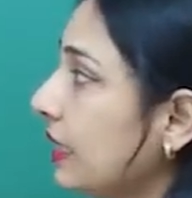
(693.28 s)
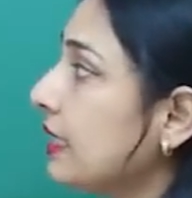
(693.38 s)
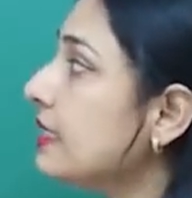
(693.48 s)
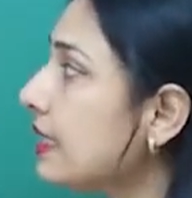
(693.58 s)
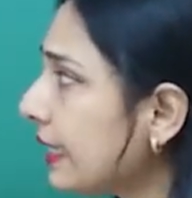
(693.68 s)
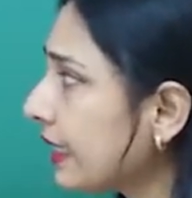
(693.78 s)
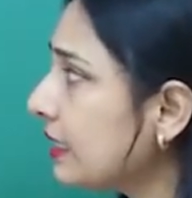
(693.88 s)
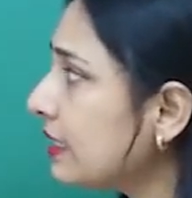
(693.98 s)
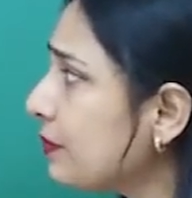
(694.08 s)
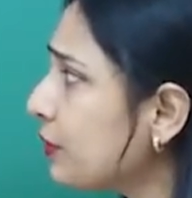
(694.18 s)

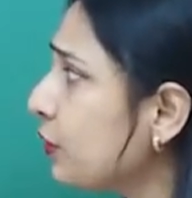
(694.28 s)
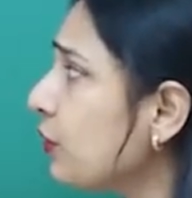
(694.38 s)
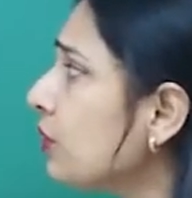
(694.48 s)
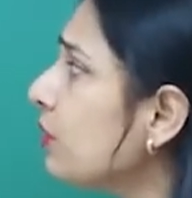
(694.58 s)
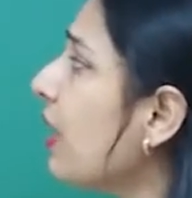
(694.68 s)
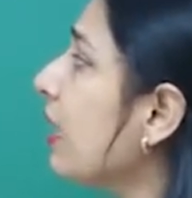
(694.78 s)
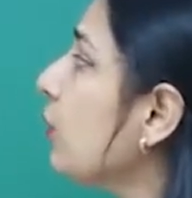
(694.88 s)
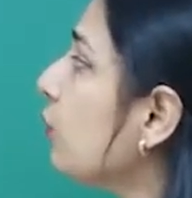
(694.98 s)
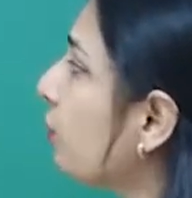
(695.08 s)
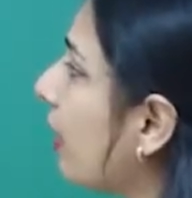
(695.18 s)
Second, substitute the
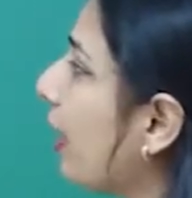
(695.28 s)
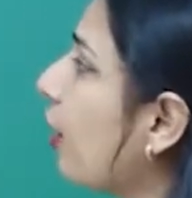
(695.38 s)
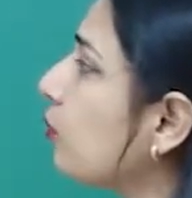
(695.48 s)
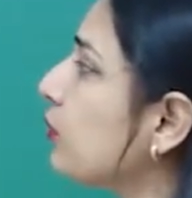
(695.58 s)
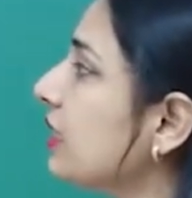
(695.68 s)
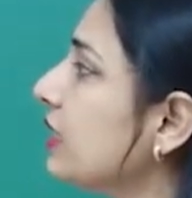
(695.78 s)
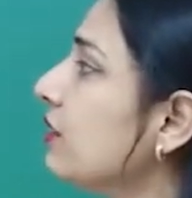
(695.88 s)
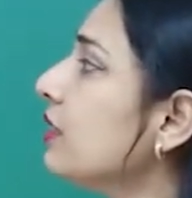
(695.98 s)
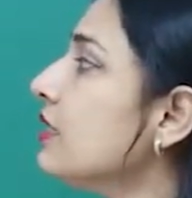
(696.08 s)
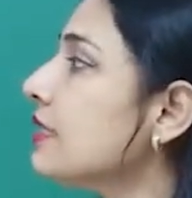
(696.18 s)
value of y obtained
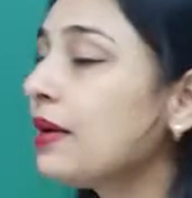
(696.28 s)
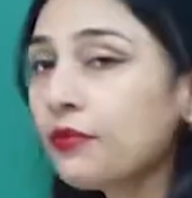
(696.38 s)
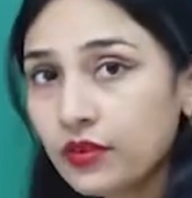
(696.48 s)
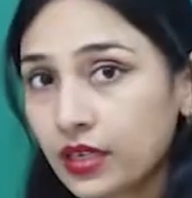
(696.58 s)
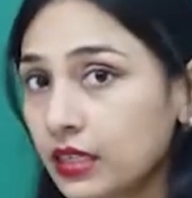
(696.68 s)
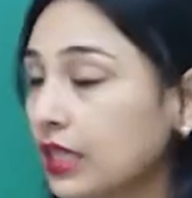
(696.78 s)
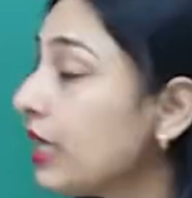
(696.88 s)
in step 1